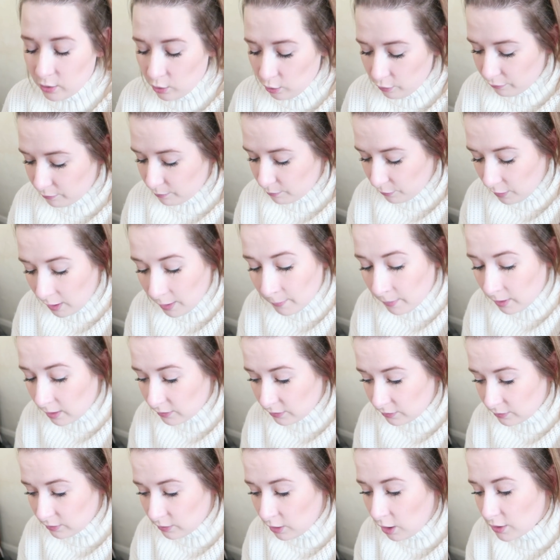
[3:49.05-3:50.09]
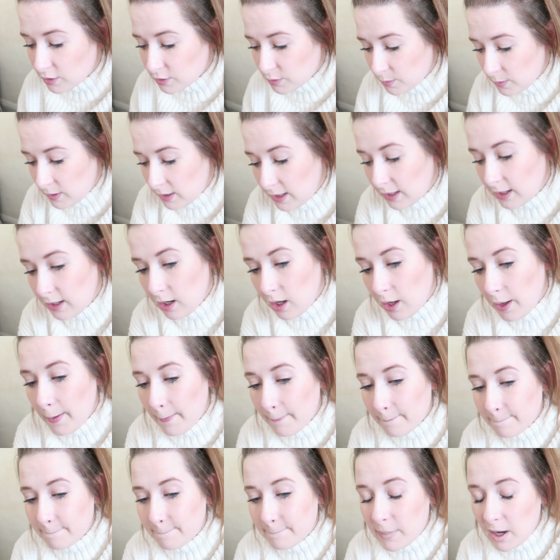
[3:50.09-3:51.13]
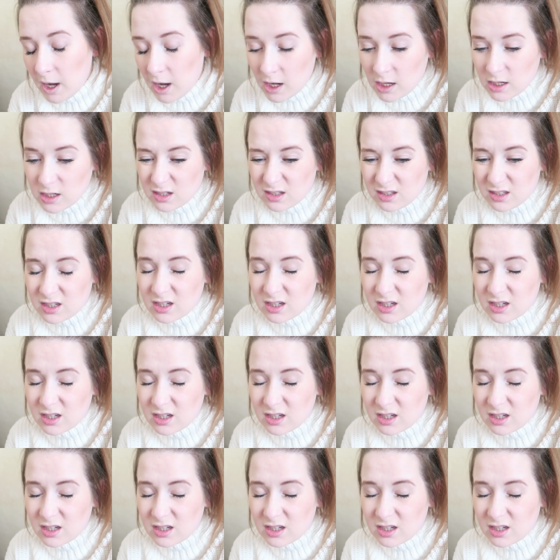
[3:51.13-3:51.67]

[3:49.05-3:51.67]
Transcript: I got from Primark last week, but